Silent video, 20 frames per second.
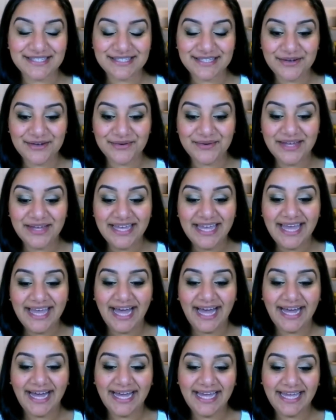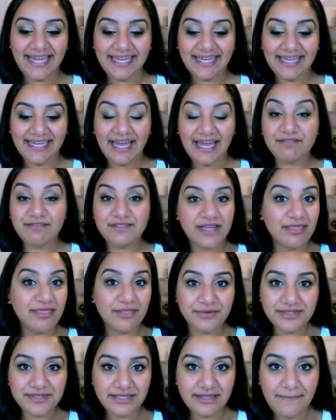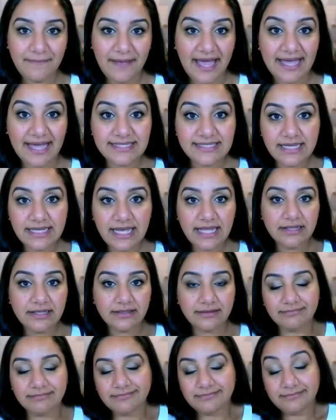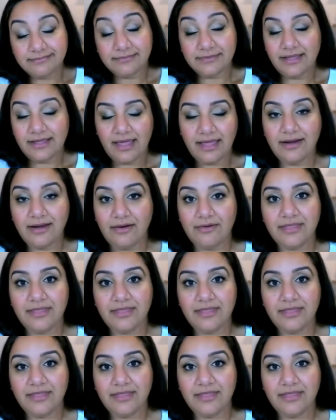So I have done those in the past, and you know,